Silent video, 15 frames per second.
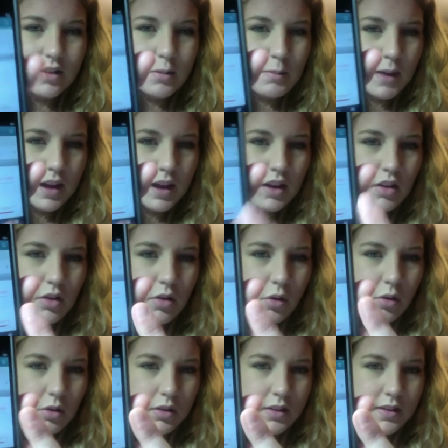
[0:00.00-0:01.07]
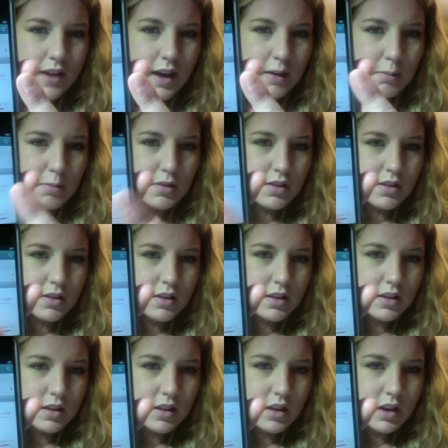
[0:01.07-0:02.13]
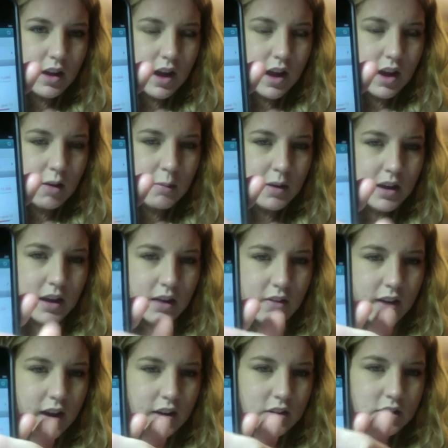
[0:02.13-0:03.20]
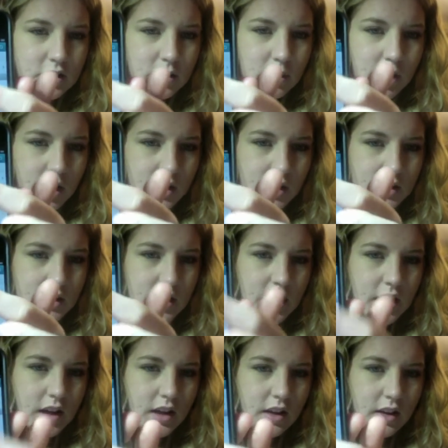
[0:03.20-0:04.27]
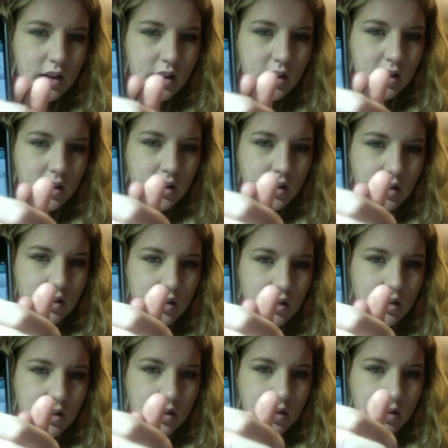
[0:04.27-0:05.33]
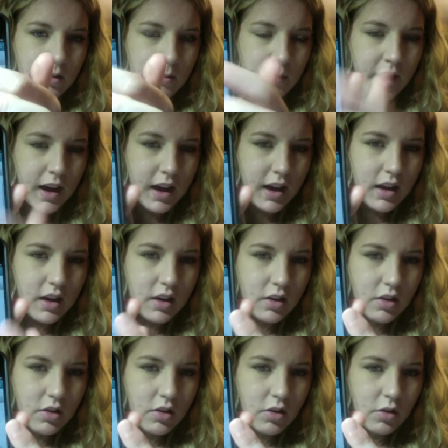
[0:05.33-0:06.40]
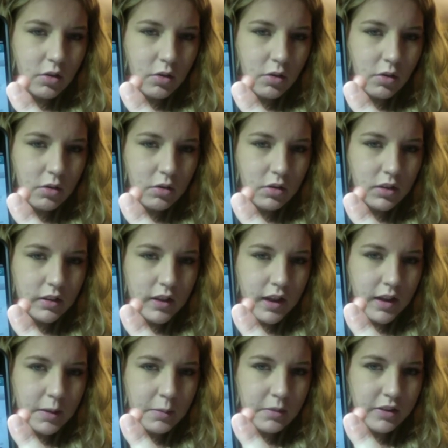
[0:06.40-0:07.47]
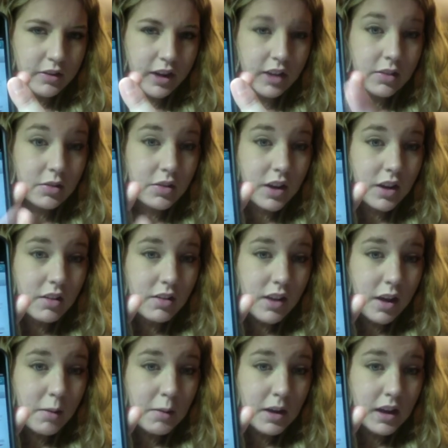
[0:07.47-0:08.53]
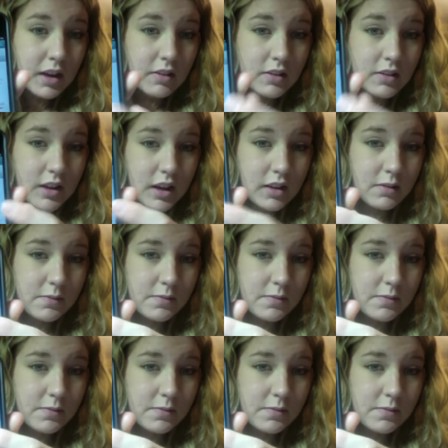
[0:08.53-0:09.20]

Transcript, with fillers: my goal steps, how many I've actually walked today, my goal um, flights of stairs, how many I've done,